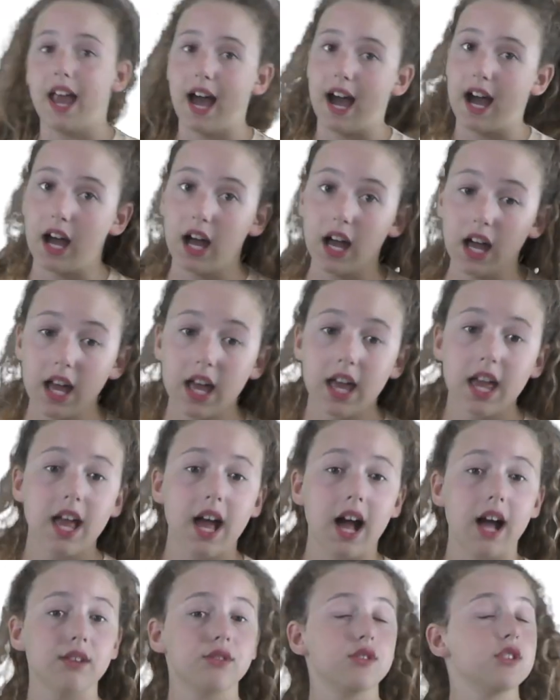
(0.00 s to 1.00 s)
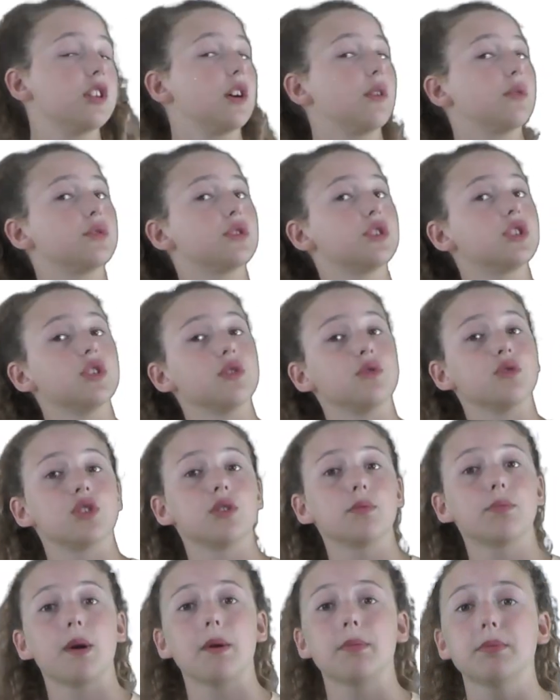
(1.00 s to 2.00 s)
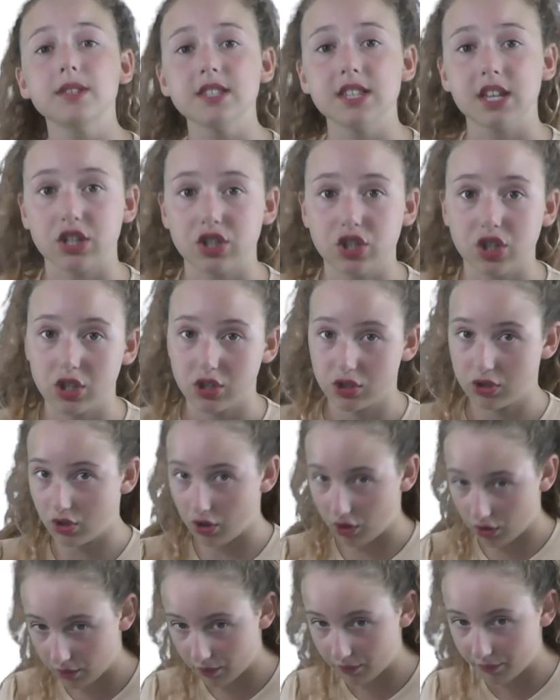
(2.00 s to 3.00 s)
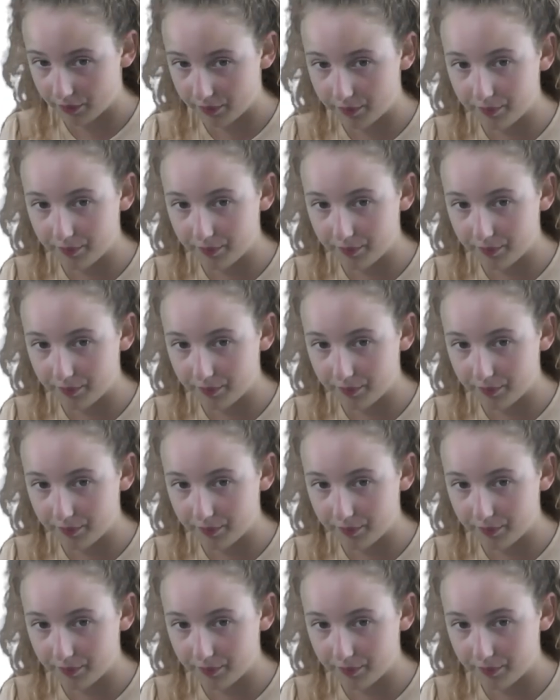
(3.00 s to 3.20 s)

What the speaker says: la, and you don't use the preposition of.